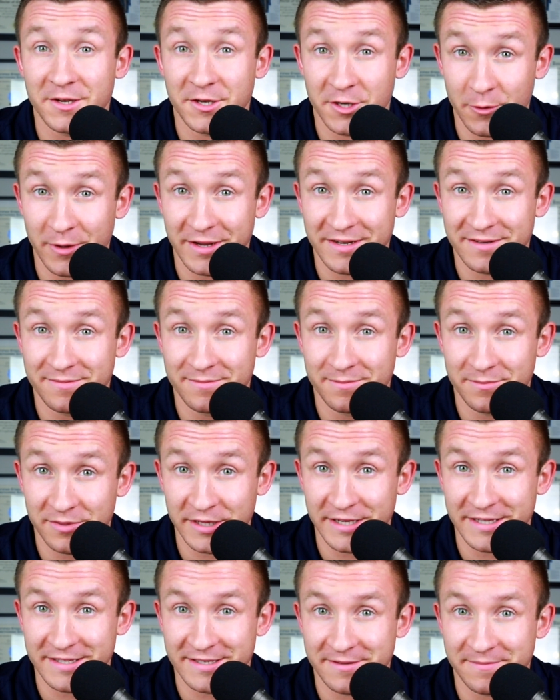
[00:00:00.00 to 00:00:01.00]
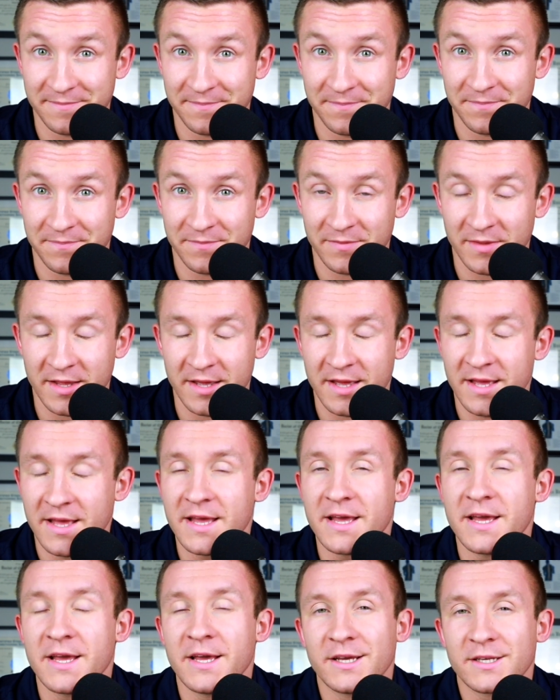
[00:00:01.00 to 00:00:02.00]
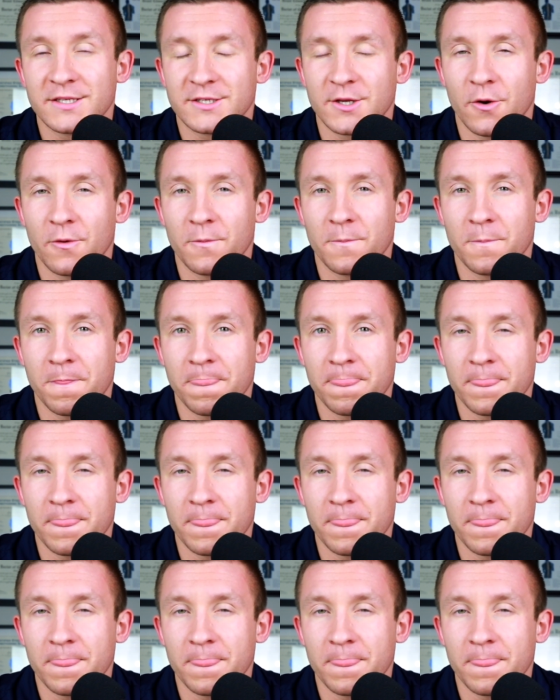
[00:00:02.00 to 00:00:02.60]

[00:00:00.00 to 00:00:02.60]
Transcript: Do it, please. So